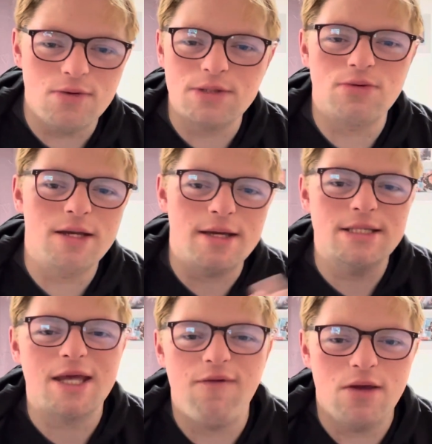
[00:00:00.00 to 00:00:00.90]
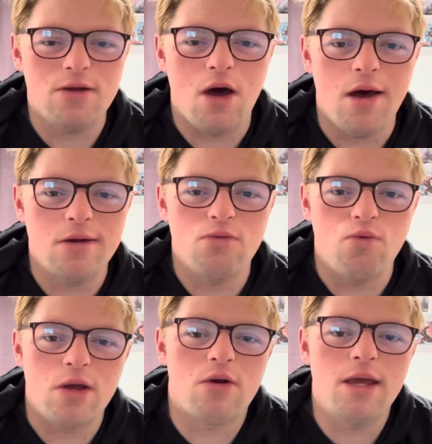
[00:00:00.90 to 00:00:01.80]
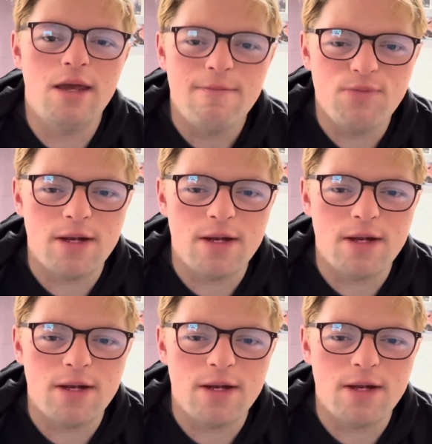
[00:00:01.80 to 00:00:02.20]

it was really nice having Cotton Weary